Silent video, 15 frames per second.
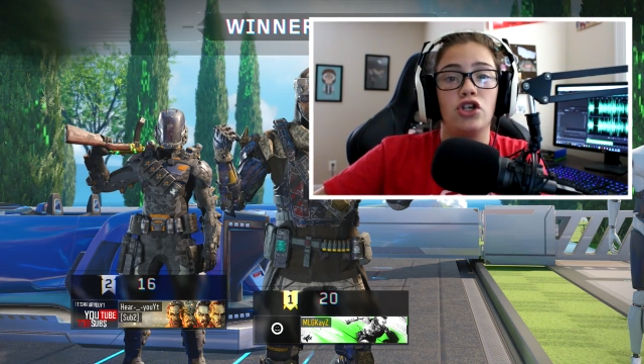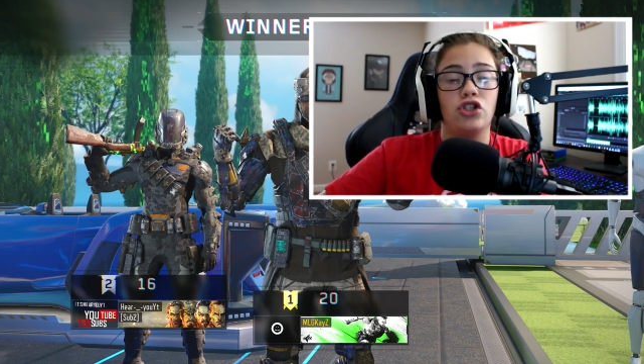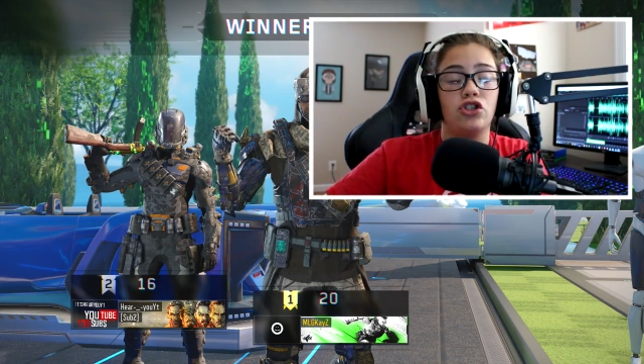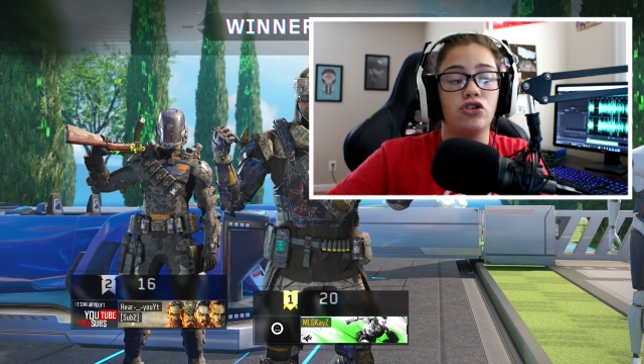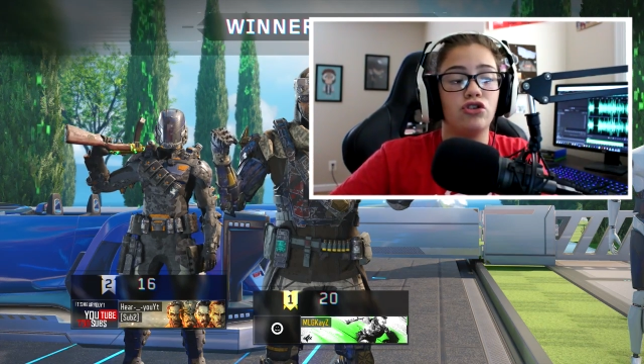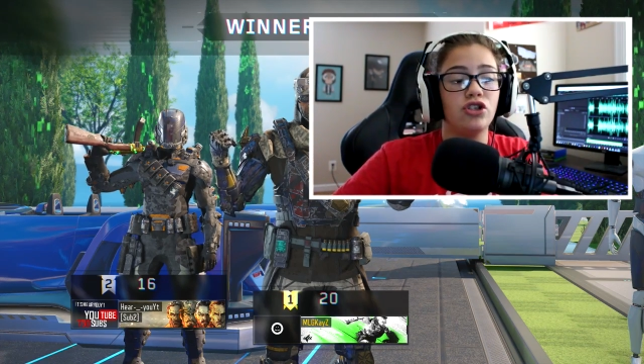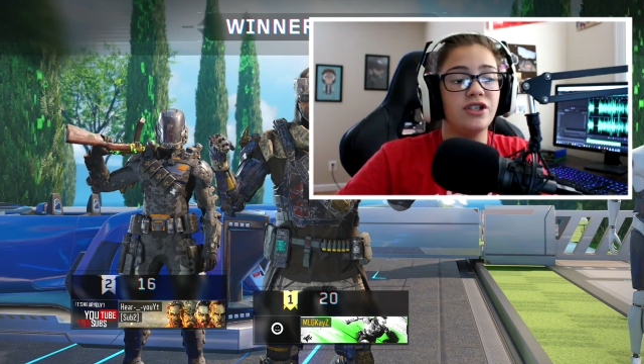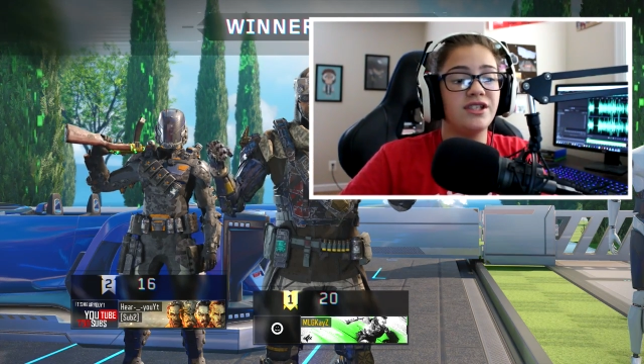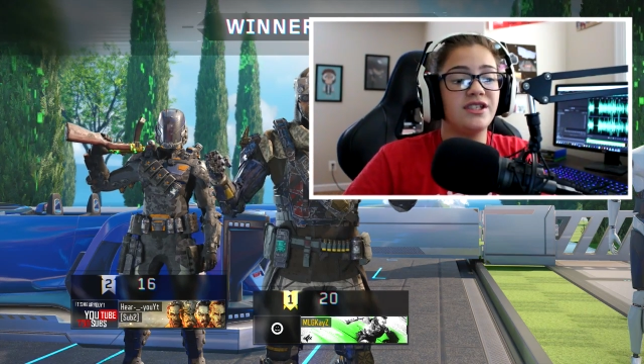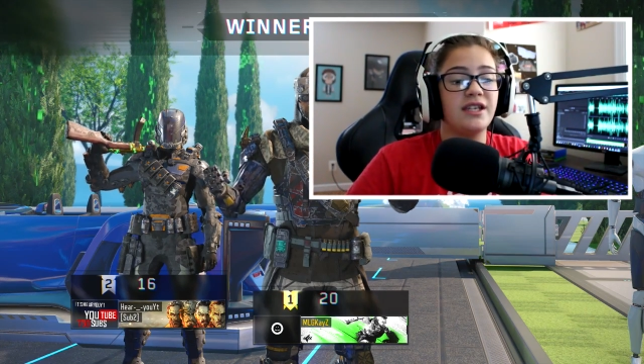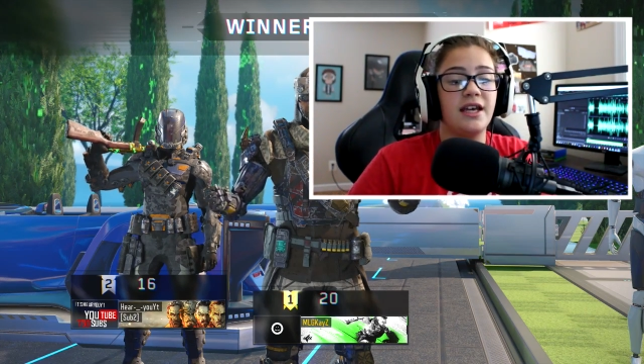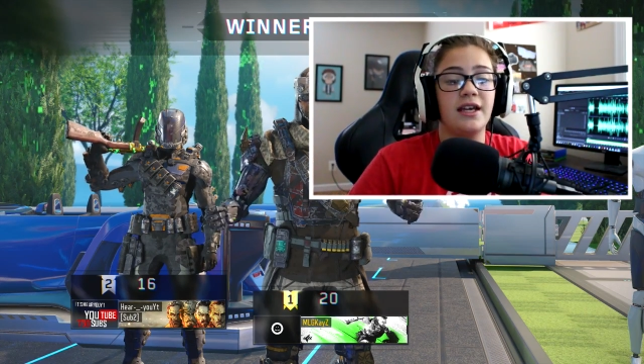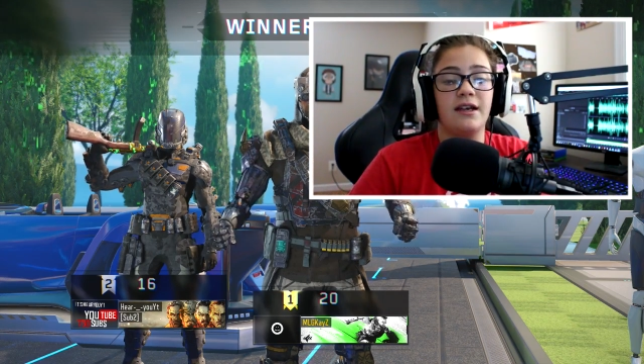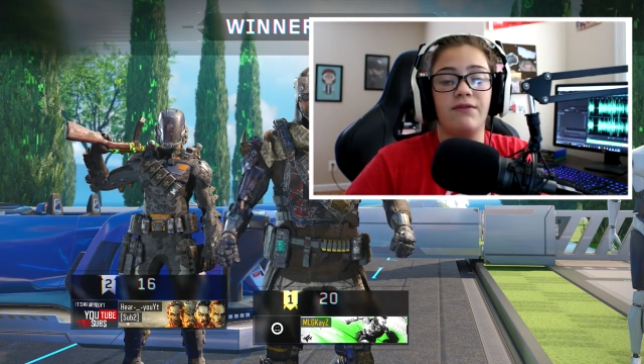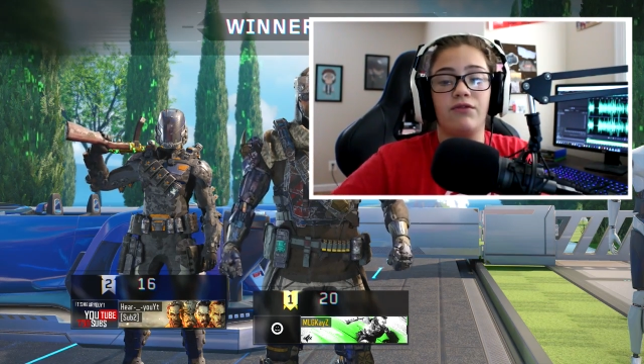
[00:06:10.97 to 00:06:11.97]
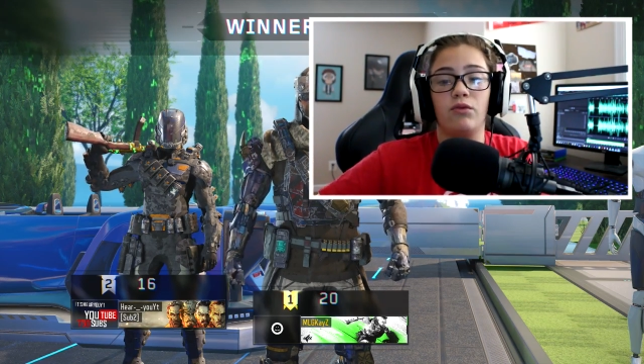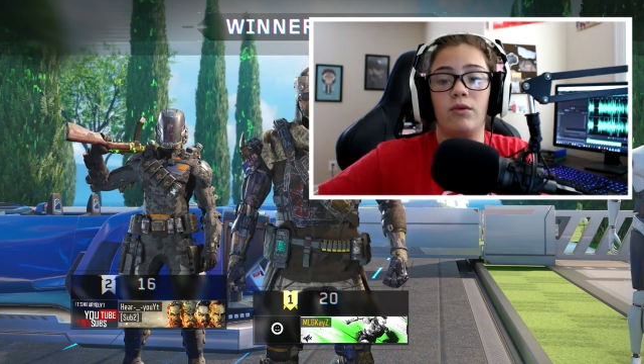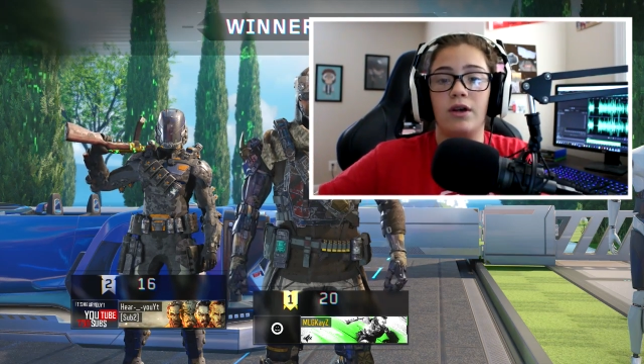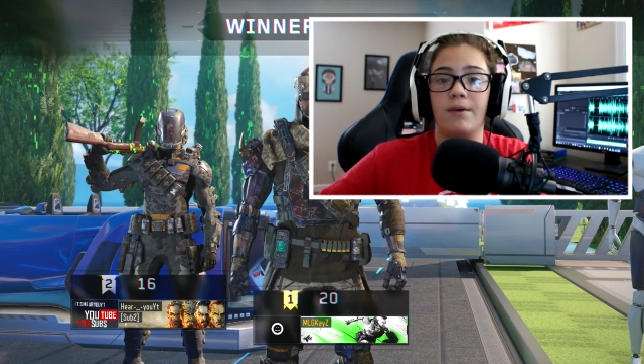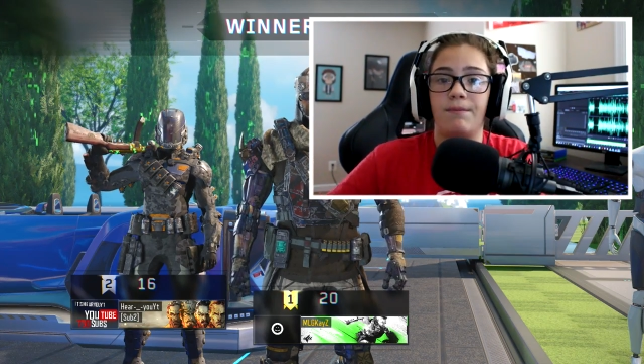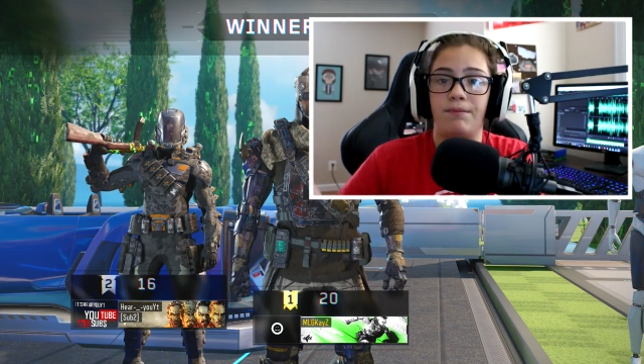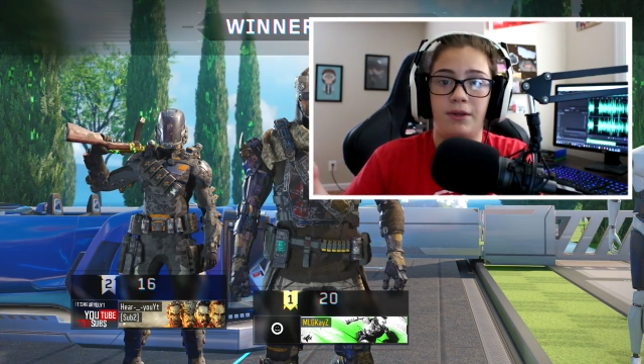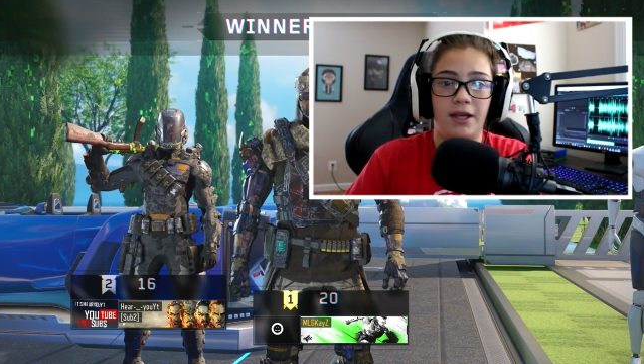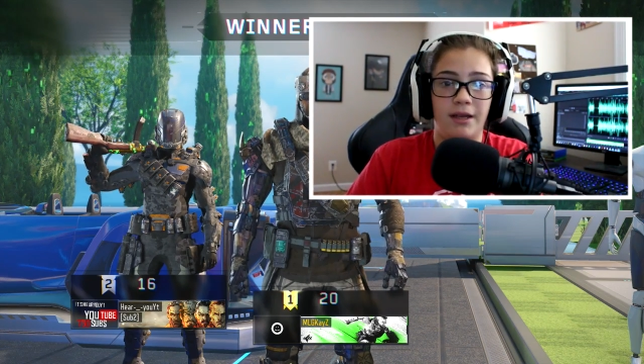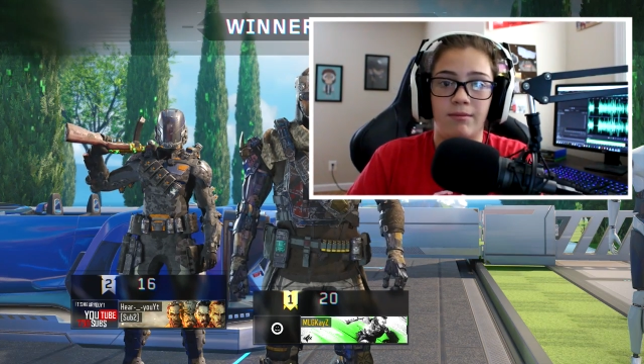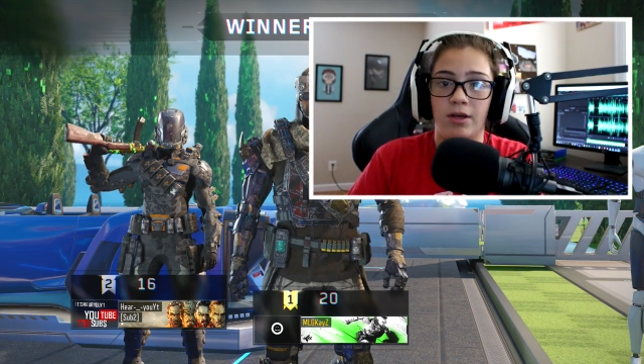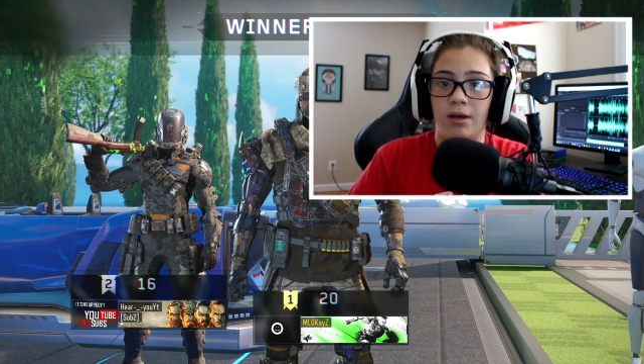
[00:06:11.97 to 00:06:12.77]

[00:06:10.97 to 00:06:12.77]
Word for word: So just say if you want to play